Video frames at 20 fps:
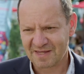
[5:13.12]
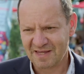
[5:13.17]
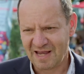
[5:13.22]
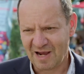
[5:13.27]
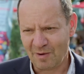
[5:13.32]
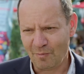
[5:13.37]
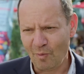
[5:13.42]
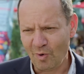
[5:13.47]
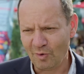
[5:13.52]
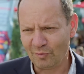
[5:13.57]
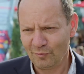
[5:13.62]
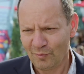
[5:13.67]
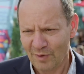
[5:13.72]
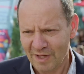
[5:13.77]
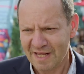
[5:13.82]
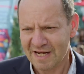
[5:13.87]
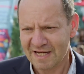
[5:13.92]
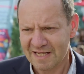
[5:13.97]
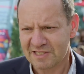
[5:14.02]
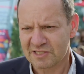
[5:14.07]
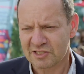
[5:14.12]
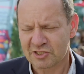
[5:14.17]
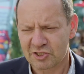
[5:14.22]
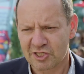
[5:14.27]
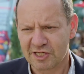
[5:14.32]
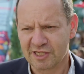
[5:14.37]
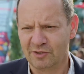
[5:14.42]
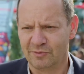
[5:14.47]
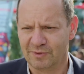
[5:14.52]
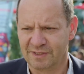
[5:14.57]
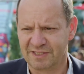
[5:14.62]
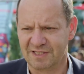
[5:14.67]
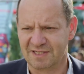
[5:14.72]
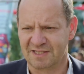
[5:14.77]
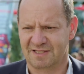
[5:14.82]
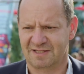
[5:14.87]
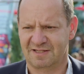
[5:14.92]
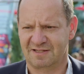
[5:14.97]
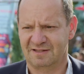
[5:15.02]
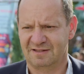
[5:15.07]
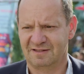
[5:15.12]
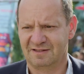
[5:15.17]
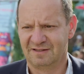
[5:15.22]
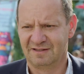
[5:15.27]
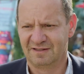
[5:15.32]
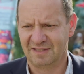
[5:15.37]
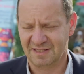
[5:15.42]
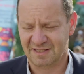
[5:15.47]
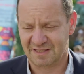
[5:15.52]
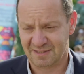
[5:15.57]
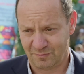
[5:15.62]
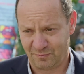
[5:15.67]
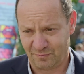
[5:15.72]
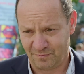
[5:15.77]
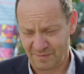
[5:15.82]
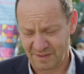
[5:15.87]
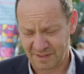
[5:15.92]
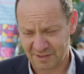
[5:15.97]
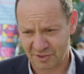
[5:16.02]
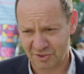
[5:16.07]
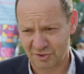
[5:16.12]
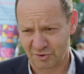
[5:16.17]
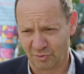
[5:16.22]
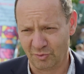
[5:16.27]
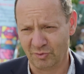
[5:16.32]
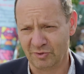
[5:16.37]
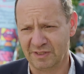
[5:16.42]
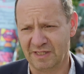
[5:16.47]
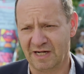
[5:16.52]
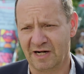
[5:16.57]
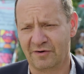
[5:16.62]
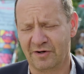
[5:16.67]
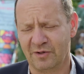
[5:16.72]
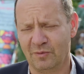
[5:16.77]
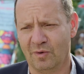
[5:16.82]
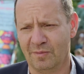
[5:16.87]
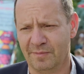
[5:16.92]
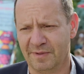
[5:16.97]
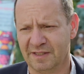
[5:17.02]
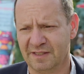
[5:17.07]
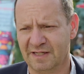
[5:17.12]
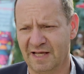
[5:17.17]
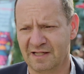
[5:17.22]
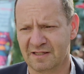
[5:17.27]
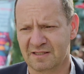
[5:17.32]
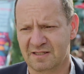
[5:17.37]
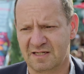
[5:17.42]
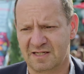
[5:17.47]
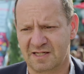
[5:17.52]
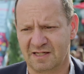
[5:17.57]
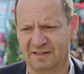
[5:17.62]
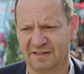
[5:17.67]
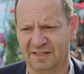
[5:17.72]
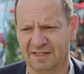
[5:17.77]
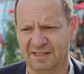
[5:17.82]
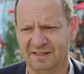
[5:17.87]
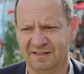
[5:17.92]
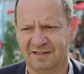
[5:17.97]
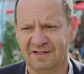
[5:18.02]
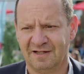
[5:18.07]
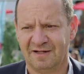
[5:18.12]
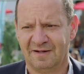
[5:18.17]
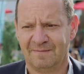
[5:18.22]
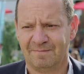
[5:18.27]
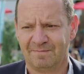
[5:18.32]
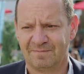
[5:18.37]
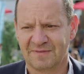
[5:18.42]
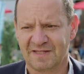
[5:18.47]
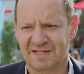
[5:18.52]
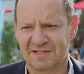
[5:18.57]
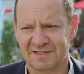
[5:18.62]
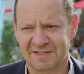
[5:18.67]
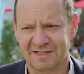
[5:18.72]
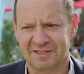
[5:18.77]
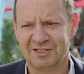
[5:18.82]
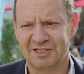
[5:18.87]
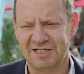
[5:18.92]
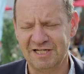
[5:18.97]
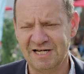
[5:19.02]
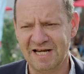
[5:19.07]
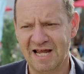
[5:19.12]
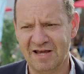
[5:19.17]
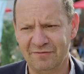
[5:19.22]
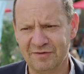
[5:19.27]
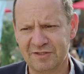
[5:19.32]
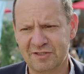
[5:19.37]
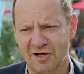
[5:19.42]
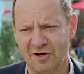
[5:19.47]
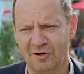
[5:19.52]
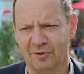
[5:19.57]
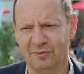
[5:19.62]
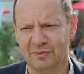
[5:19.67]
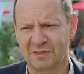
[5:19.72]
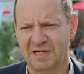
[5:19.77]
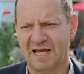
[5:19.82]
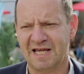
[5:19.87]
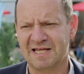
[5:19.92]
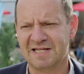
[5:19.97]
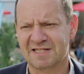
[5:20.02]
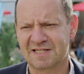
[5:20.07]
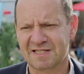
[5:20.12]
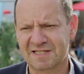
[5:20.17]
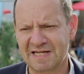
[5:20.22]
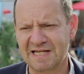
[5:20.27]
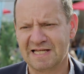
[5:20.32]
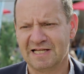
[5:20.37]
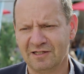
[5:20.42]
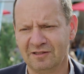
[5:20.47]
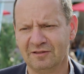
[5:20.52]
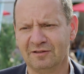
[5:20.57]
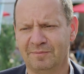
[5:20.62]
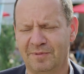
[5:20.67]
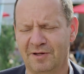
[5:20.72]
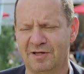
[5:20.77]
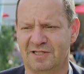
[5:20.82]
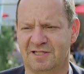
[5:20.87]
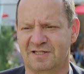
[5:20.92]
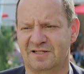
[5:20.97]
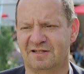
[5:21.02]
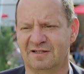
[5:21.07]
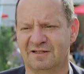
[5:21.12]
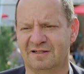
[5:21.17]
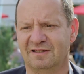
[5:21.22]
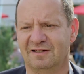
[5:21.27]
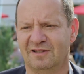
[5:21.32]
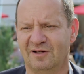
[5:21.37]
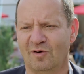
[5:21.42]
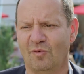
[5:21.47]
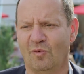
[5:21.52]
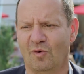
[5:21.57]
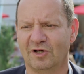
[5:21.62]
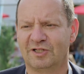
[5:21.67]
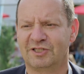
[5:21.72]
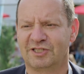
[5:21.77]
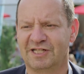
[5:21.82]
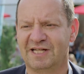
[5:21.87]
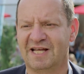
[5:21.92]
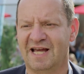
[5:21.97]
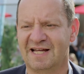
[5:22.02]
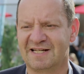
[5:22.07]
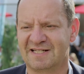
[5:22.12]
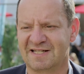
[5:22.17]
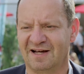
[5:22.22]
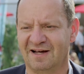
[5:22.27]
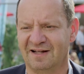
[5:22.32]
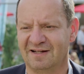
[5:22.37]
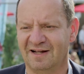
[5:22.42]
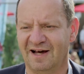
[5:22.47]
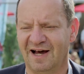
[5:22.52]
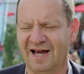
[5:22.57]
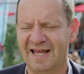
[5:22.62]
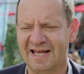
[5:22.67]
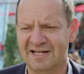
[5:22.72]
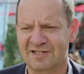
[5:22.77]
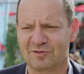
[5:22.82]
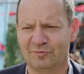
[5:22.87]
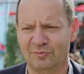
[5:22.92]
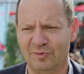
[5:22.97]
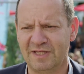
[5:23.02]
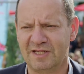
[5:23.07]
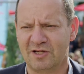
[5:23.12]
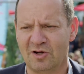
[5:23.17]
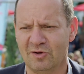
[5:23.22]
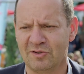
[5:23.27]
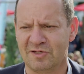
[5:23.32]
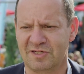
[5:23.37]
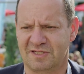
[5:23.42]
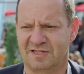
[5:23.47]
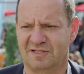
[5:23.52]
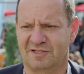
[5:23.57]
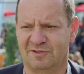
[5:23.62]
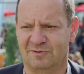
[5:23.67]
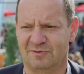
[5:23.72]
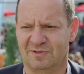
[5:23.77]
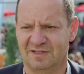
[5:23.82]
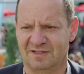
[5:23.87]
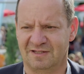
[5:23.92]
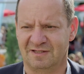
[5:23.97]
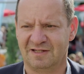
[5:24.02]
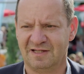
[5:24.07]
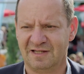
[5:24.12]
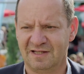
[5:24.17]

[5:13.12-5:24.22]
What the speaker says: And what really distinguishes this extraordinary woman, Elsie Tilney, is that she never told a single person what she had done. I had to reconstitute it